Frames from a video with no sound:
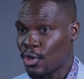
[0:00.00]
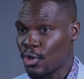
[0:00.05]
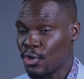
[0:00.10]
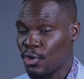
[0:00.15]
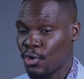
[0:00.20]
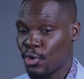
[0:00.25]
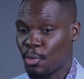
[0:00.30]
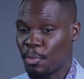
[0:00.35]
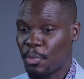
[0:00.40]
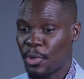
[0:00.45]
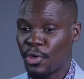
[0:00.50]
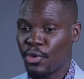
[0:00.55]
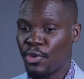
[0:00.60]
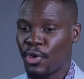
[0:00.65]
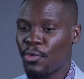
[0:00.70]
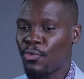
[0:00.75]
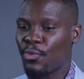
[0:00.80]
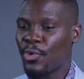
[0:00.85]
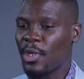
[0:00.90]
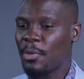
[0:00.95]
you know, but
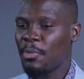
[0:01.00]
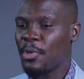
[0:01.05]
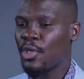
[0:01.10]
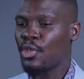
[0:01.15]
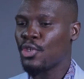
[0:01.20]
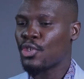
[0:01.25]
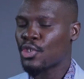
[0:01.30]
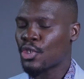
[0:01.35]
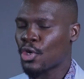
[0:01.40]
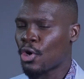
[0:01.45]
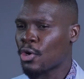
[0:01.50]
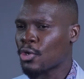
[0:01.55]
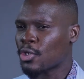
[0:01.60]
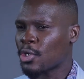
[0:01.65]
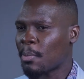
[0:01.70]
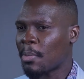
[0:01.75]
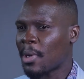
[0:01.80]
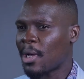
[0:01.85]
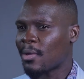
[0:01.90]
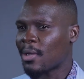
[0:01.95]
not really being
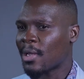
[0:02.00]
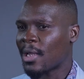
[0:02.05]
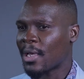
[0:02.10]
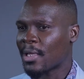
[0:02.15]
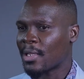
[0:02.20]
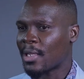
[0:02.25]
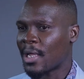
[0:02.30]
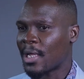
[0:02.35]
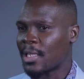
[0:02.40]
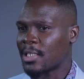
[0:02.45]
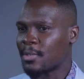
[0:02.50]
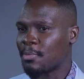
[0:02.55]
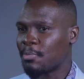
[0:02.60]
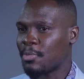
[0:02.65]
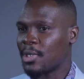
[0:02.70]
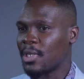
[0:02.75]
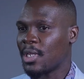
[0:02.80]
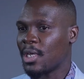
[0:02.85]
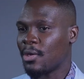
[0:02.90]
talked about like that. But